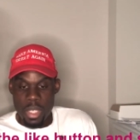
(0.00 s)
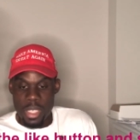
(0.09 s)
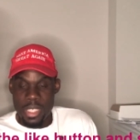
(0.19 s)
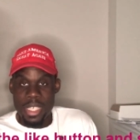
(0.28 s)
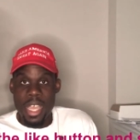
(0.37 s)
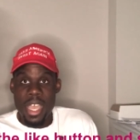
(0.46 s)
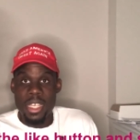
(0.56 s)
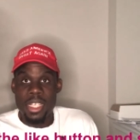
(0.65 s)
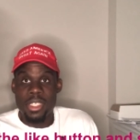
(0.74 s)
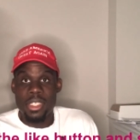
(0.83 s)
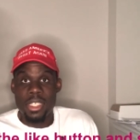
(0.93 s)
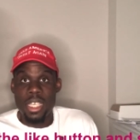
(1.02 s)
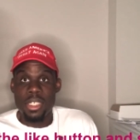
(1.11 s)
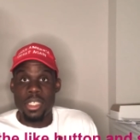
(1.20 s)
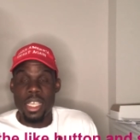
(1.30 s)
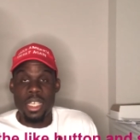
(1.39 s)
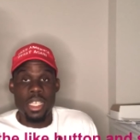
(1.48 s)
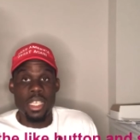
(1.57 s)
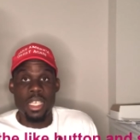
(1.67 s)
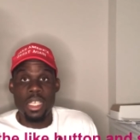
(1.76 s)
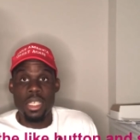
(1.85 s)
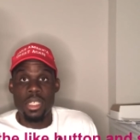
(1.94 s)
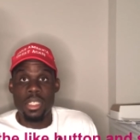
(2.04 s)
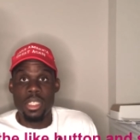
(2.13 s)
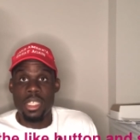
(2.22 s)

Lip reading: is a guy that states that he